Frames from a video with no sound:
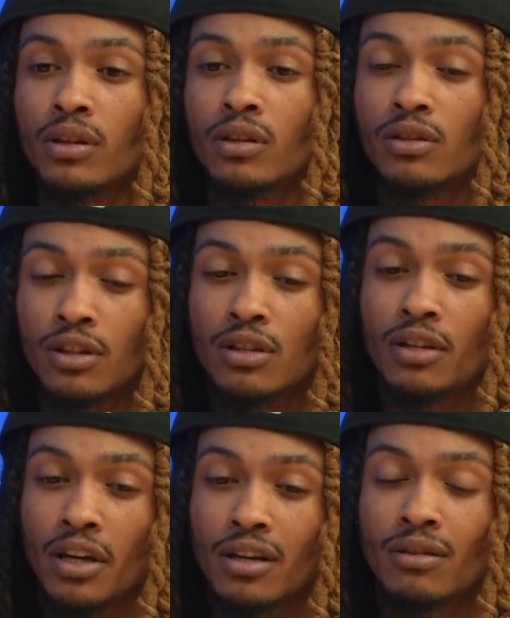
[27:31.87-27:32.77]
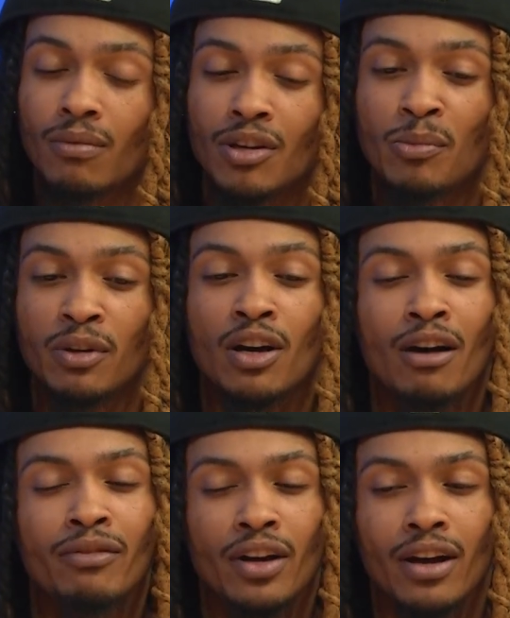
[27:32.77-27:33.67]
Keep a lookout
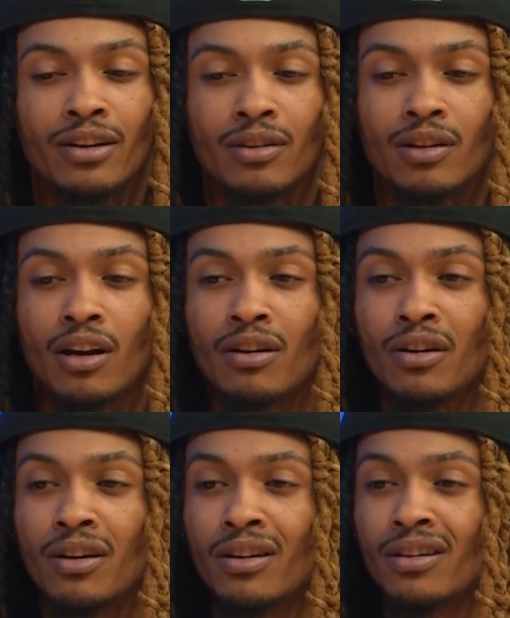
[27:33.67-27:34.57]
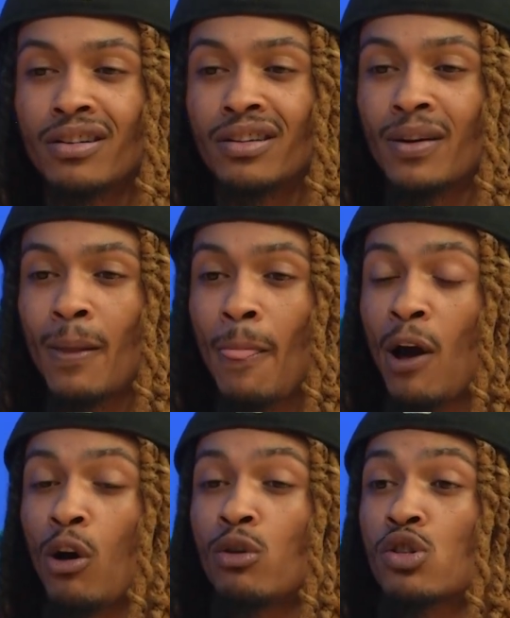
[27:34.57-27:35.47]
for that. I
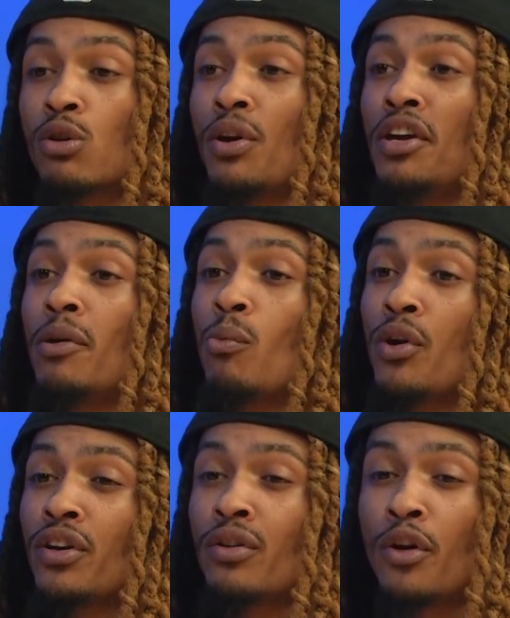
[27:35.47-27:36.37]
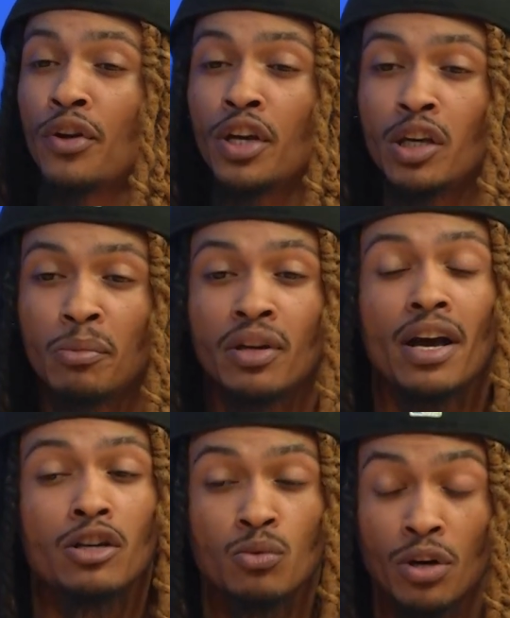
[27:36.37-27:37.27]
also am working on an EP
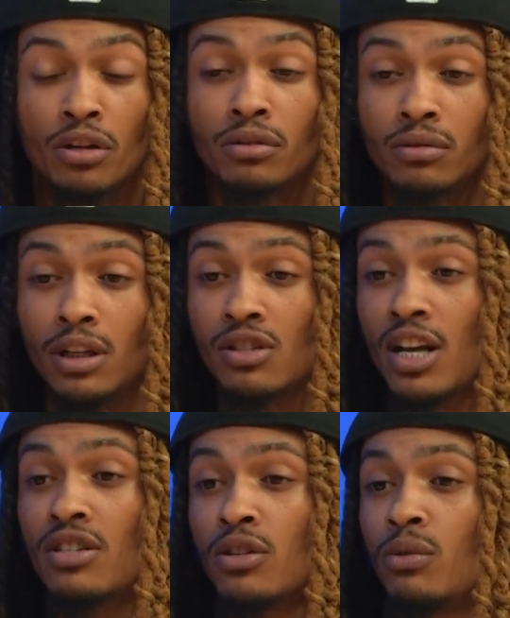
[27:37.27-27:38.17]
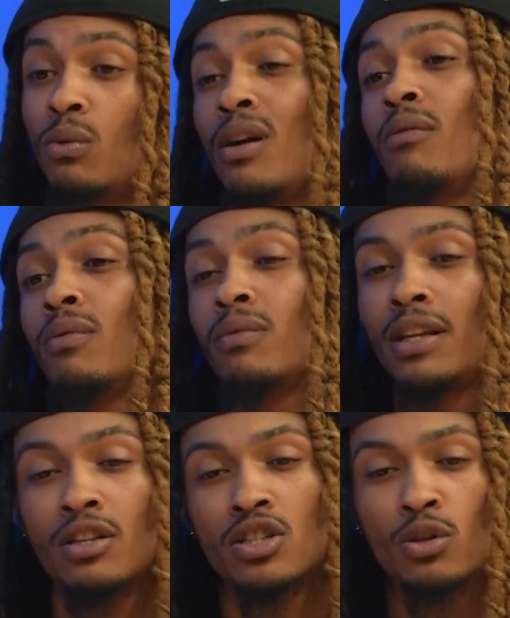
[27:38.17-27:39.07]
as well as that single. Like,
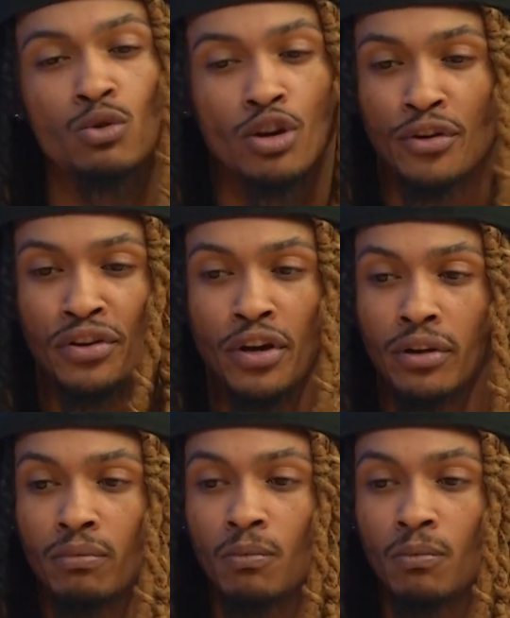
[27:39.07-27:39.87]
the single's already done.